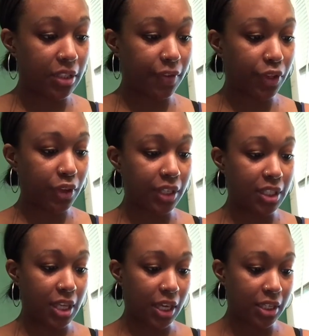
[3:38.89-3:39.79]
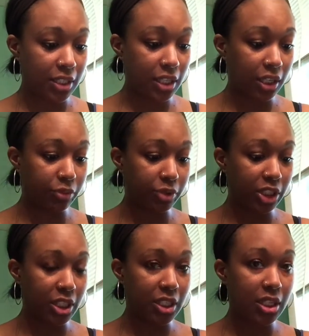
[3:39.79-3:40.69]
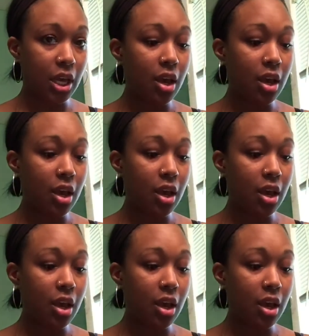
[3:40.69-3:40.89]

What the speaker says: for 30 seconds till it reaches